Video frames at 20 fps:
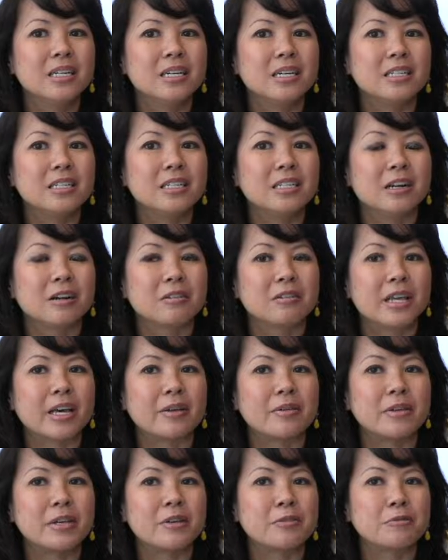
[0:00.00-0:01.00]

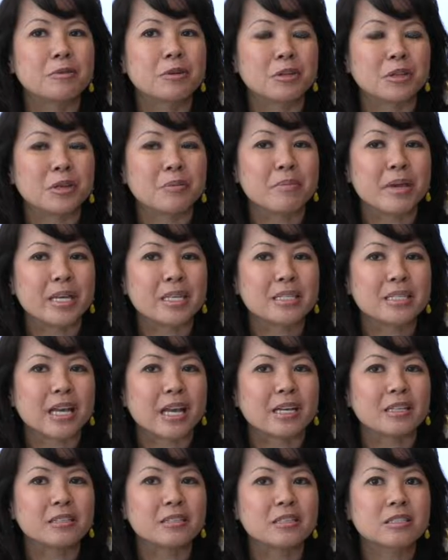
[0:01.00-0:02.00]
that it really makes
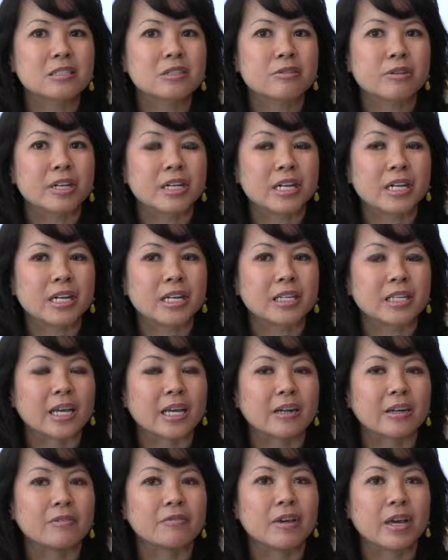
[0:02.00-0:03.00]
that screening and
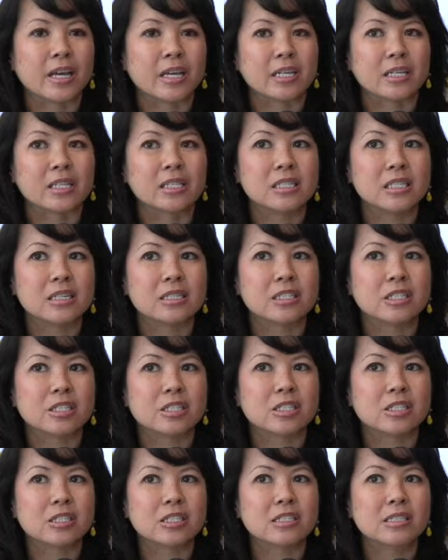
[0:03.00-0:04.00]
that event
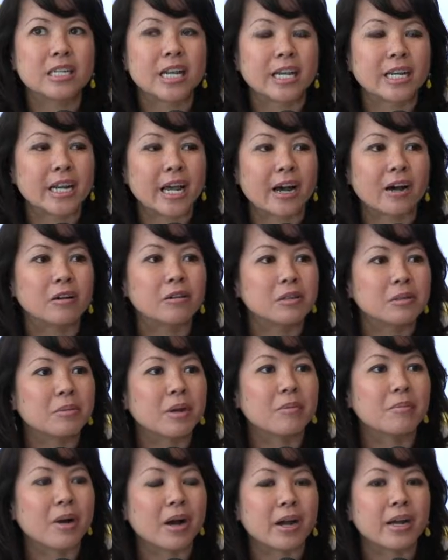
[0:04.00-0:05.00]
just stand out in
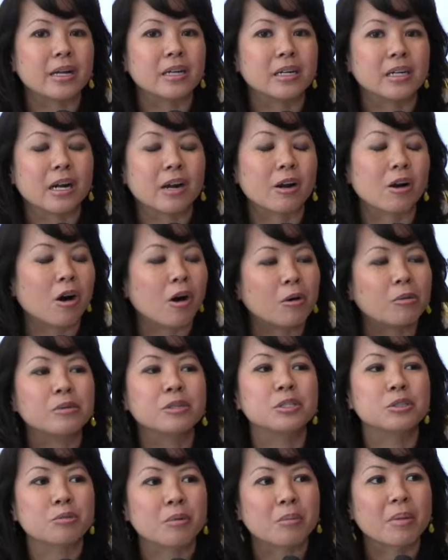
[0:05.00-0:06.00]
my mind, and I
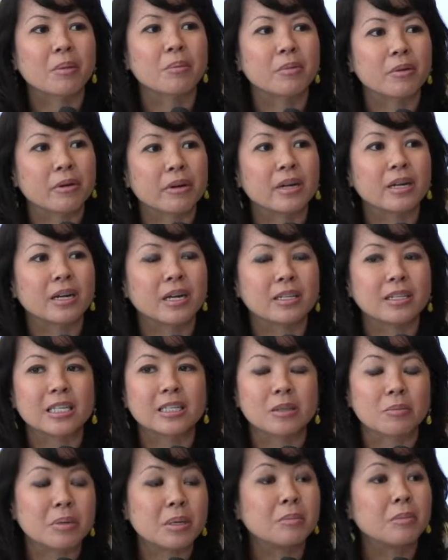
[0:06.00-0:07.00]
always remember it, and I
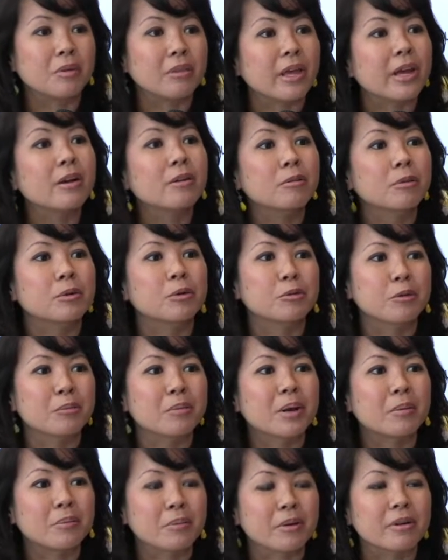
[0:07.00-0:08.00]
think the people there will
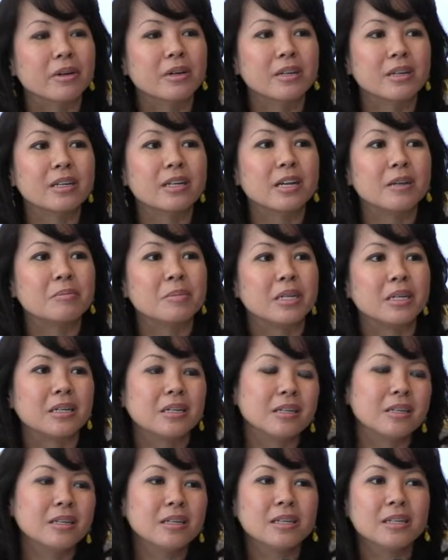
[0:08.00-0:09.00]
remember it. I
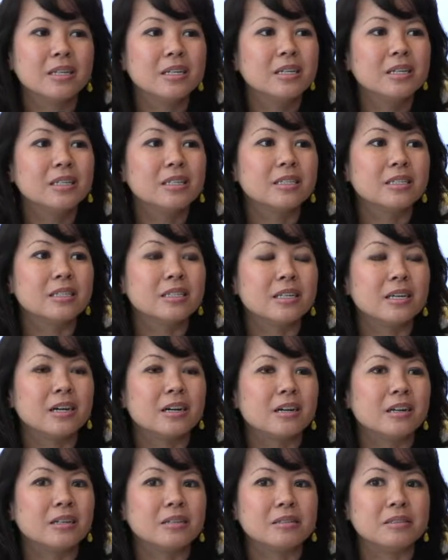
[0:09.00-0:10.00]
mean,
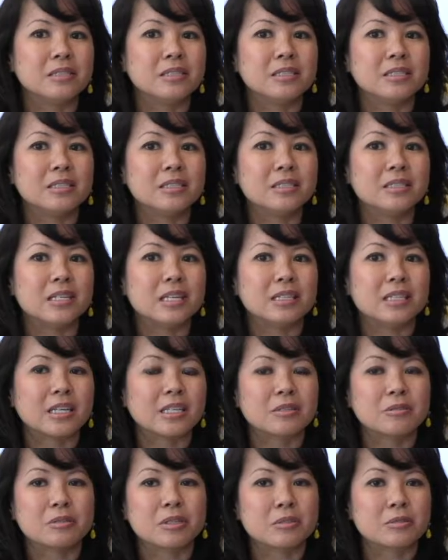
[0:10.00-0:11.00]

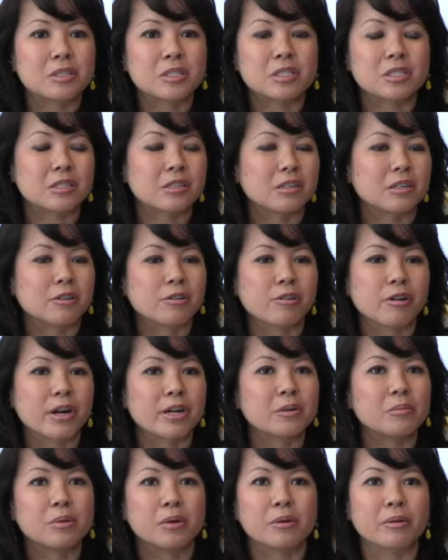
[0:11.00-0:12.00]
that was just an
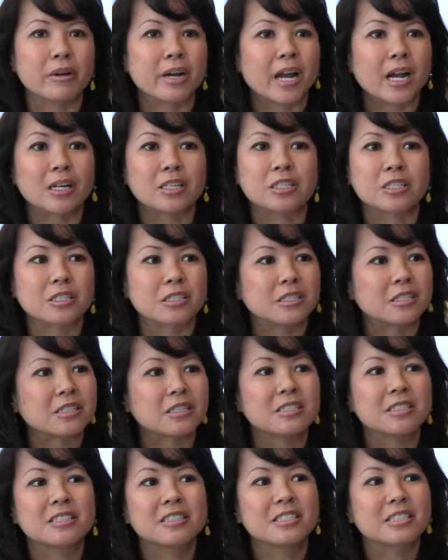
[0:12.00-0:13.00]
incredible
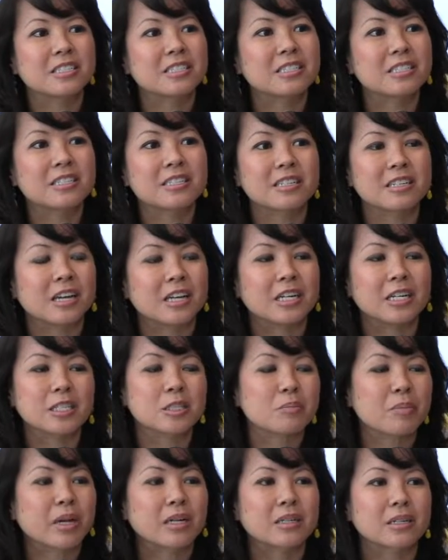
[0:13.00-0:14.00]
reaction, just
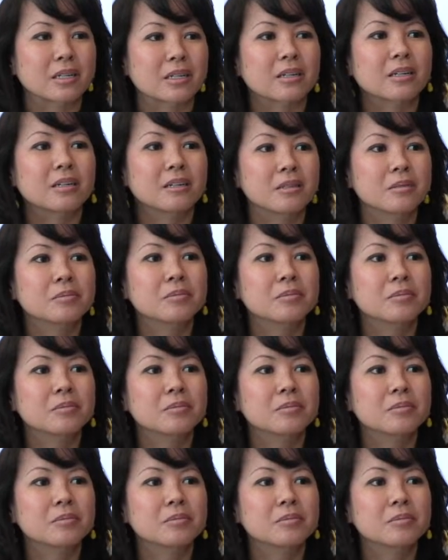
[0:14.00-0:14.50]
unexpected.